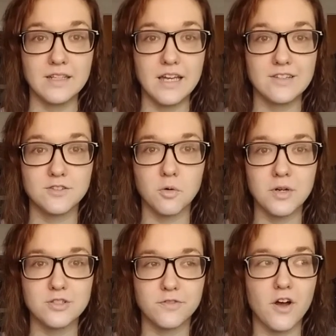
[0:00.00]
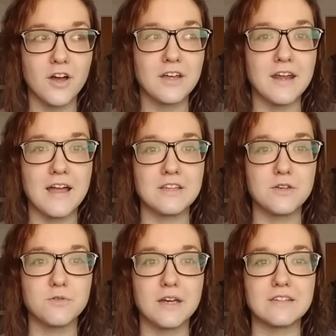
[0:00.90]
It's so much fun, and
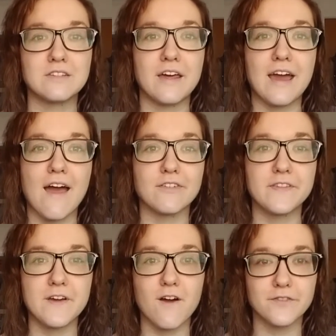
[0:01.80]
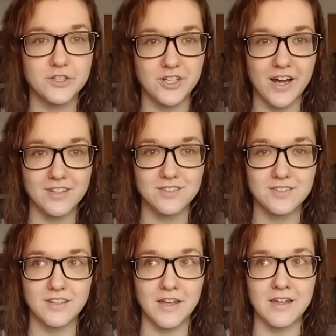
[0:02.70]
you get everything off your
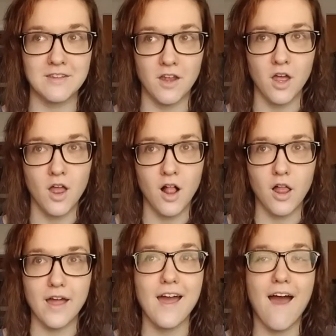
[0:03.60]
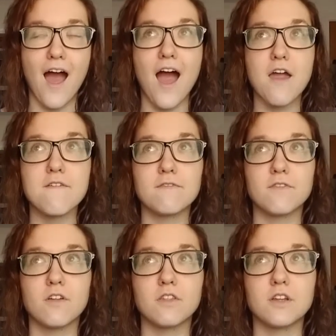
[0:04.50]
chest, and
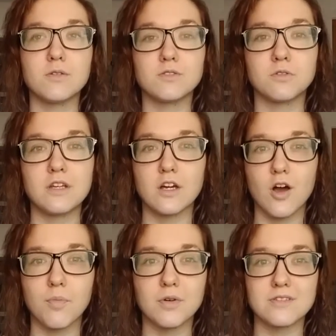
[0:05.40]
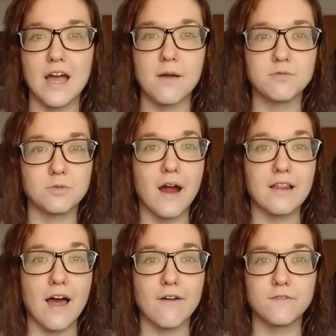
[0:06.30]
there was only a couple times where I
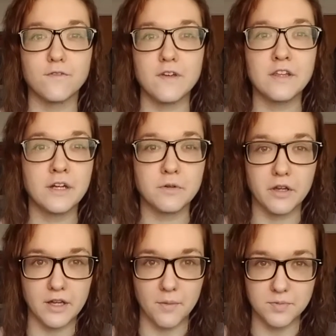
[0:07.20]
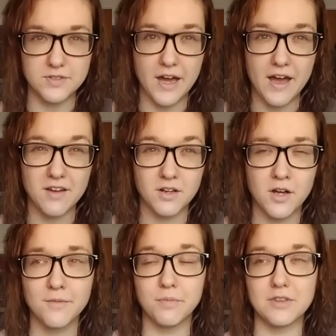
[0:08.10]
left feeling really upset,
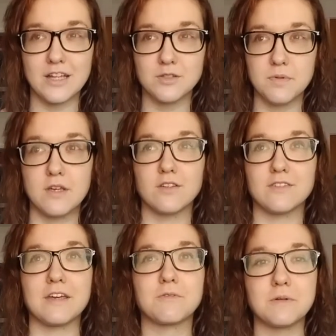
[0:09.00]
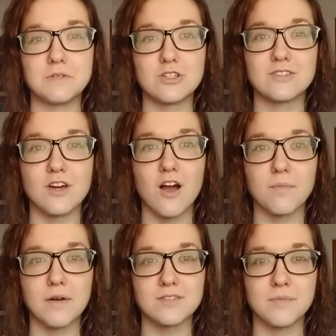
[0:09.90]
but that's because we would just talk
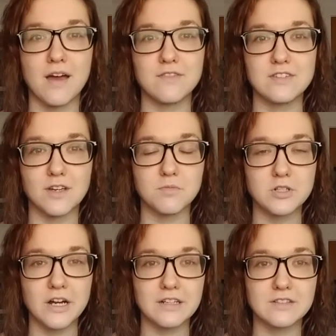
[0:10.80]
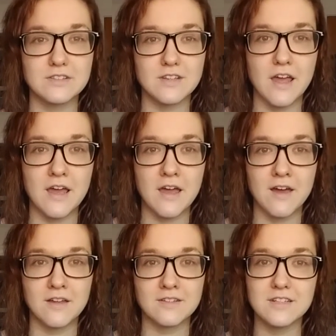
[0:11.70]
about some heavy subjects,
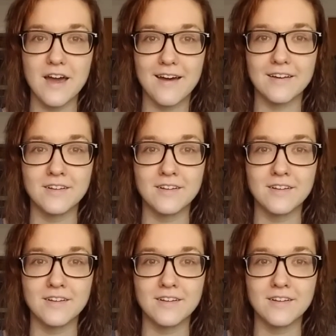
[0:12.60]
and yeah.